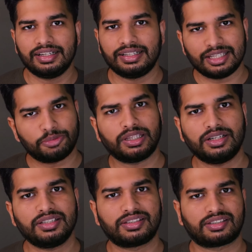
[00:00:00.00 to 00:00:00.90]
This method
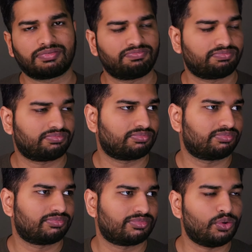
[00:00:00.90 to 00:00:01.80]
is
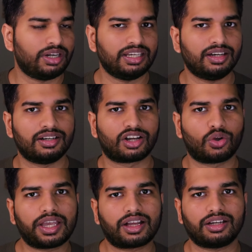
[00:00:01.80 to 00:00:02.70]
only a
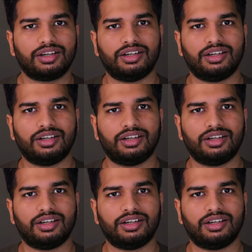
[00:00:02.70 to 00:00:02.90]
quick,